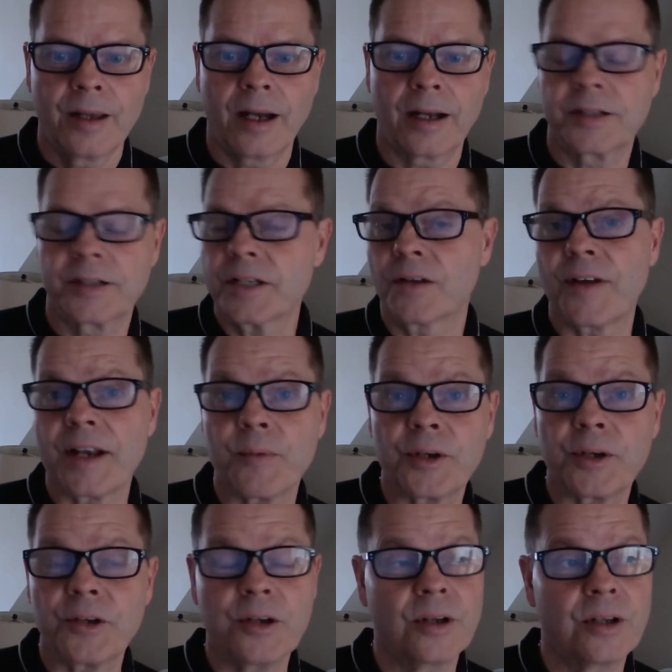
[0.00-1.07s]
And I don't know if
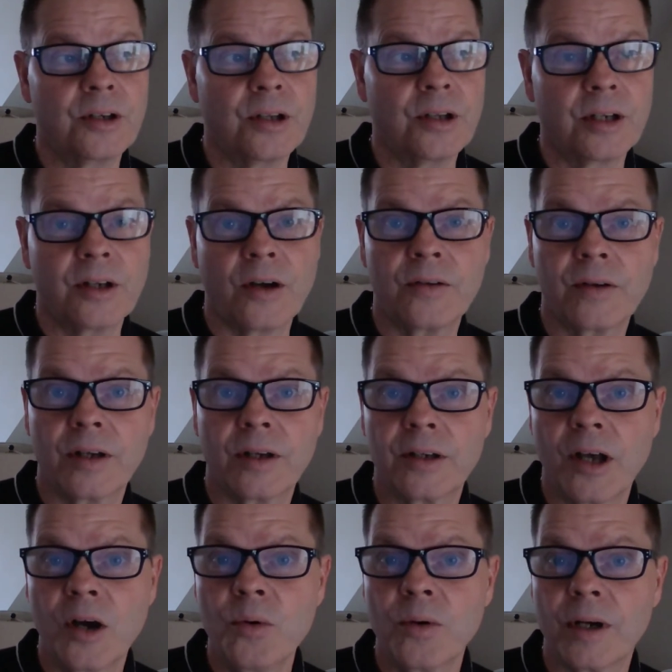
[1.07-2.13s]
anyone
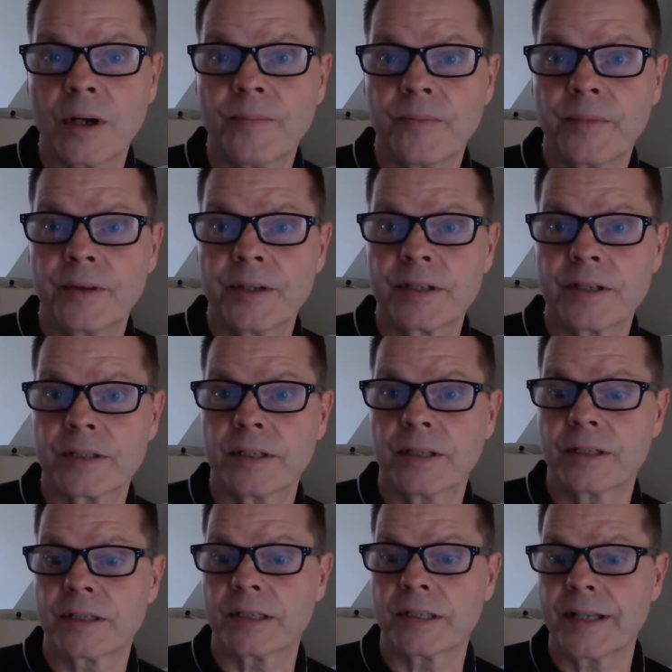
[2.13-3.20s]
knew, this
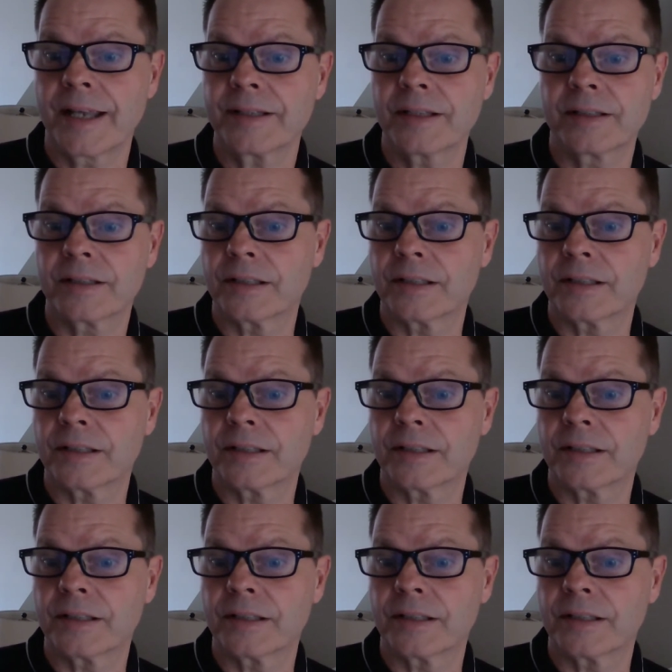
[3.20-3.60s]
is a desert.